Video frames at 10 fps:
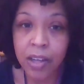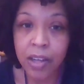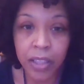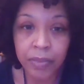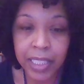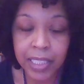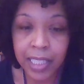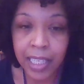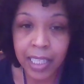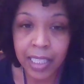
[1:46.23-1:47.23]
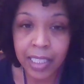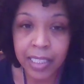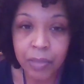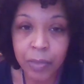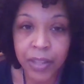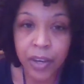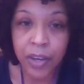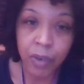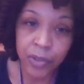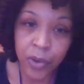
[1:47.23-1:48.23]
So all of these things, whether
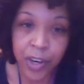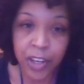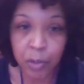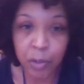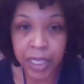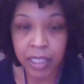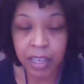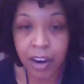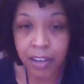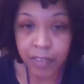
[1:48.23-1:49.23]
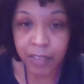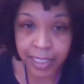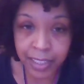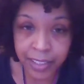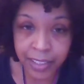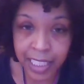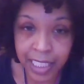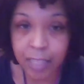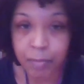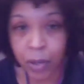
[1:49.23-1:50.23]
you're a rodent or a human, cardiovascular
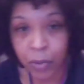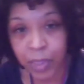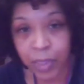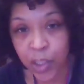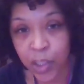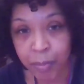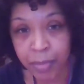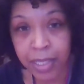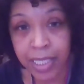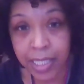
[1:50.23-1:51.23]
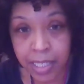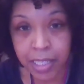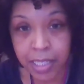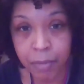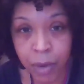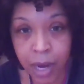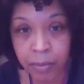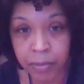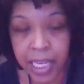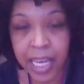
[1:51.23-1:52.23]
disease, bone and joint diseases and
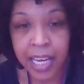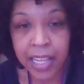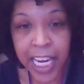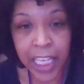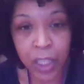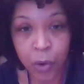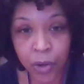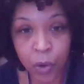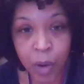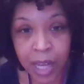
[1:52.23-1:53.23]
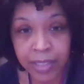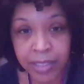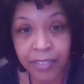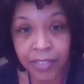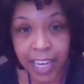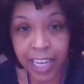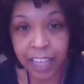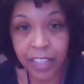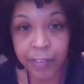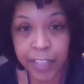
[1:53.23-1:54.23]
problems, they can lower your quality of
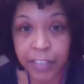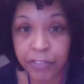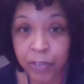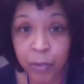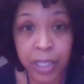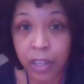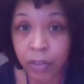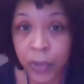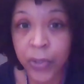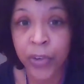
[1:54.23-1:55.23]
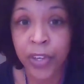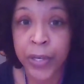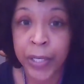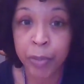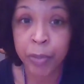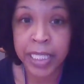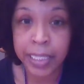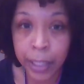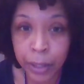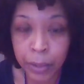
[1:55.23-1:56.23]
life, even if whether you're a rodent or you're a human.
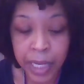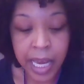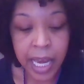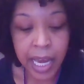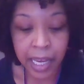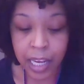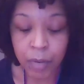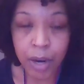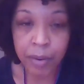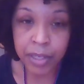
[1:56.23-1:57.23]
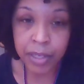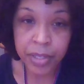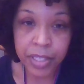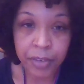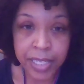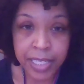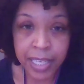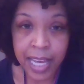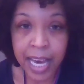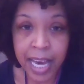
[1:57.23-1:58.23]
So quinoa reduces your
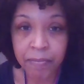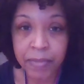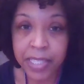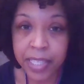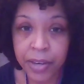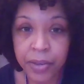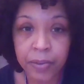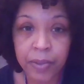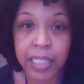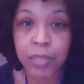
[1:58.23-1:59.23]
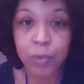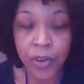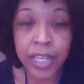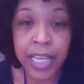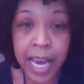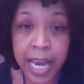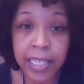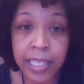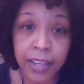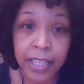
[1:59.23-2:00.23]
risk of that. So it's worth it to
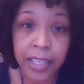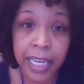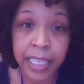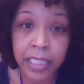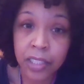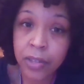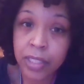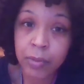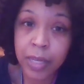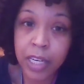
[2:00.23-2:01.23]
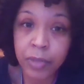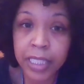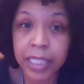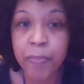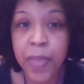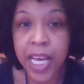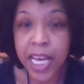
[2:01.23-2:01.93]
add to their diet and to yours as well, really.